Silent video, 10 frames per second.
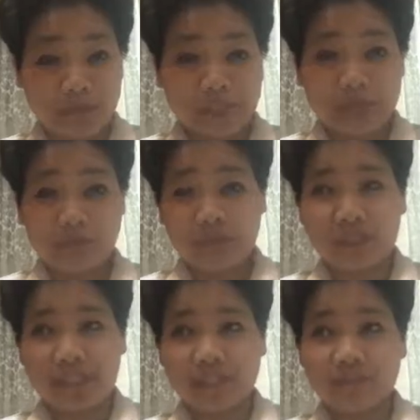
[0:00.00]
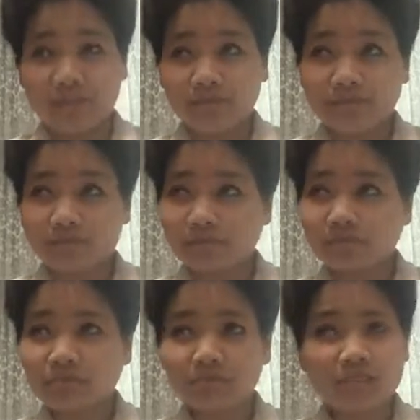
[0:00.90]
dental business.
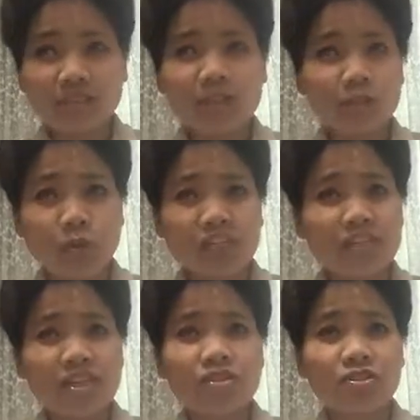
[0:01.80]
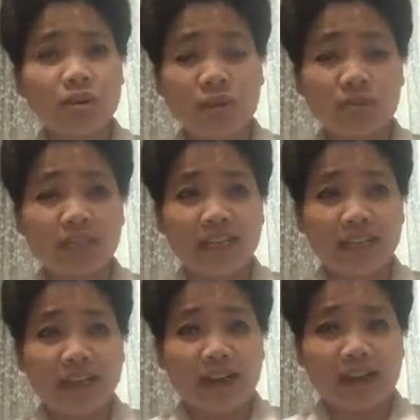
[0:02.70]
20 years ago,
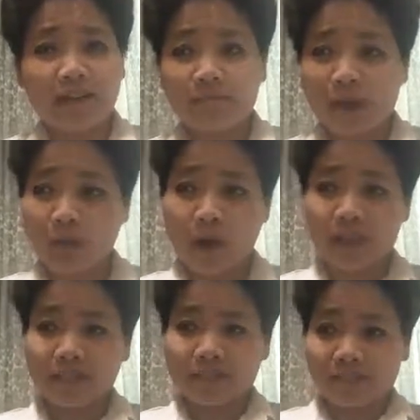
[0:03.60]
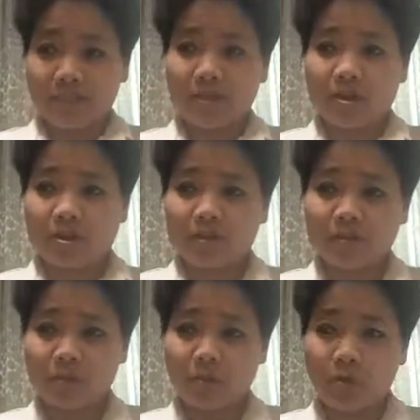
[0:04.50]
I watched a seminar
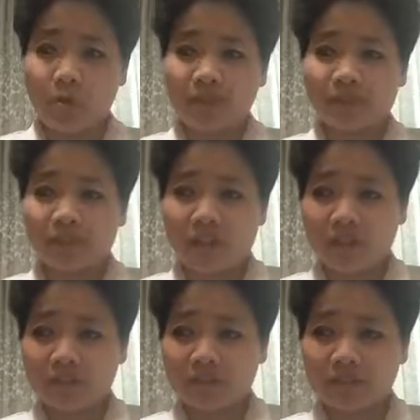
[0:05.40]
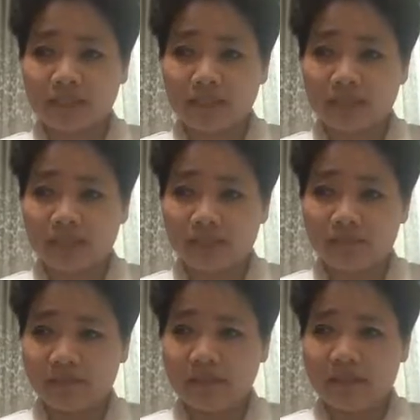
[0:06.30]
where one of the doctors, I
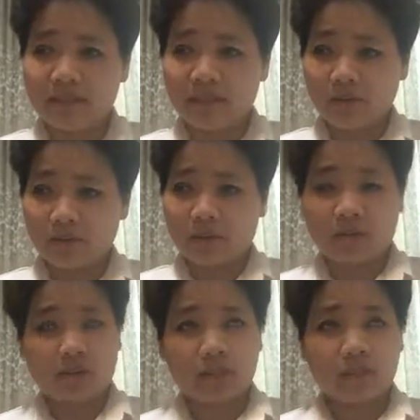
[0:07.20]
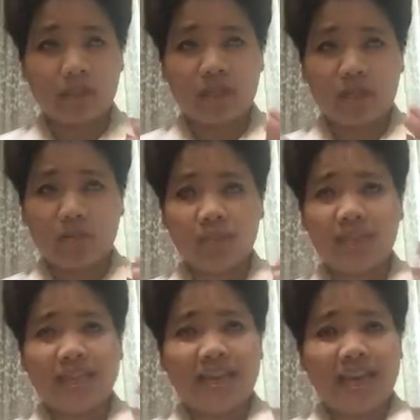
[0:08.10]
believe it was Dr. Woody Oakes,
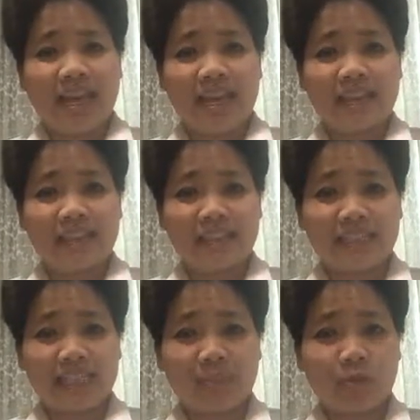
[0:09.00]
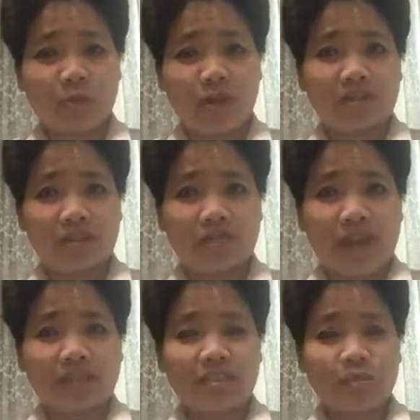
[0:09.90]
and he said, one of the
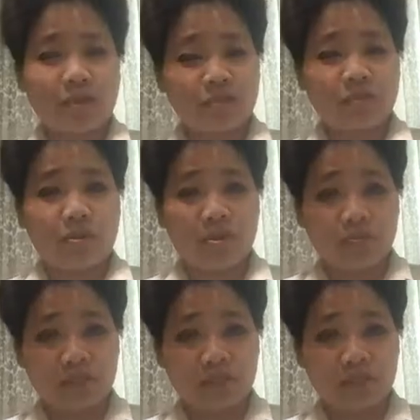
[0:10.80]
fastest way to grow